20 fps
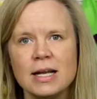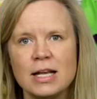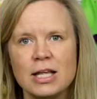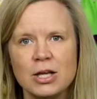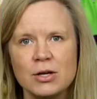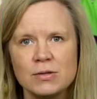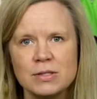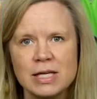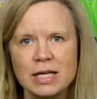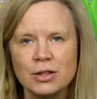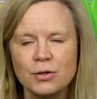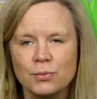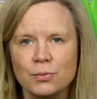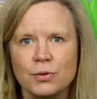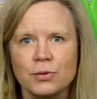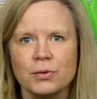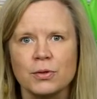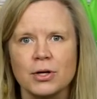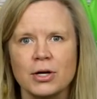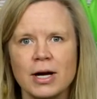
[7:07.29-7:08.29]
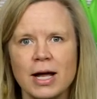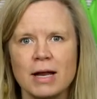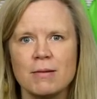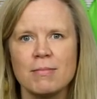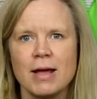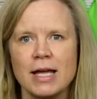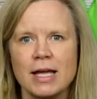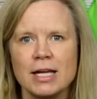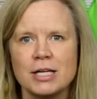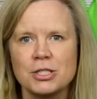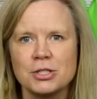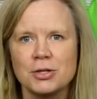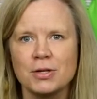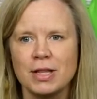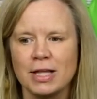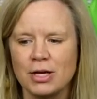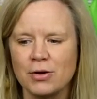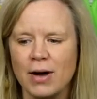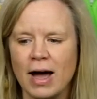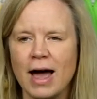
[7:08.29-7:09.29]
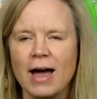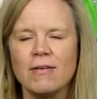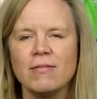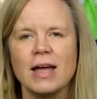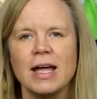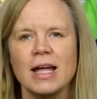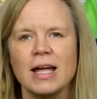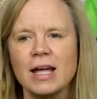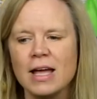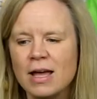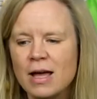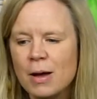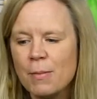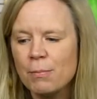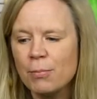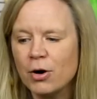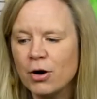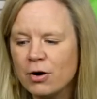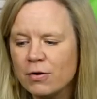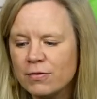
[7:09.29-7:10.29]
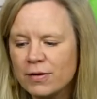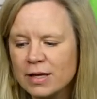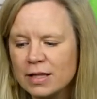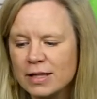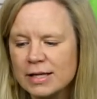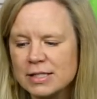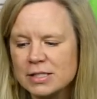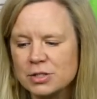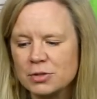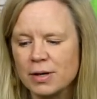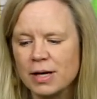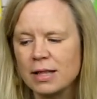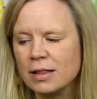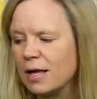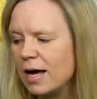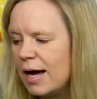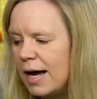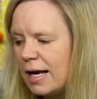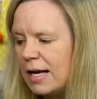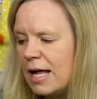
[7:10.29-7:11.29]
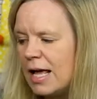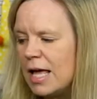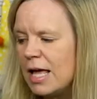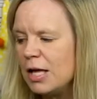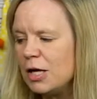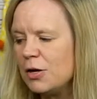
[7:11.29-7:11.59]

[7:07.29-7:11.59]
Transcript: in using the ruler and making sure that you have a perfectly straight line,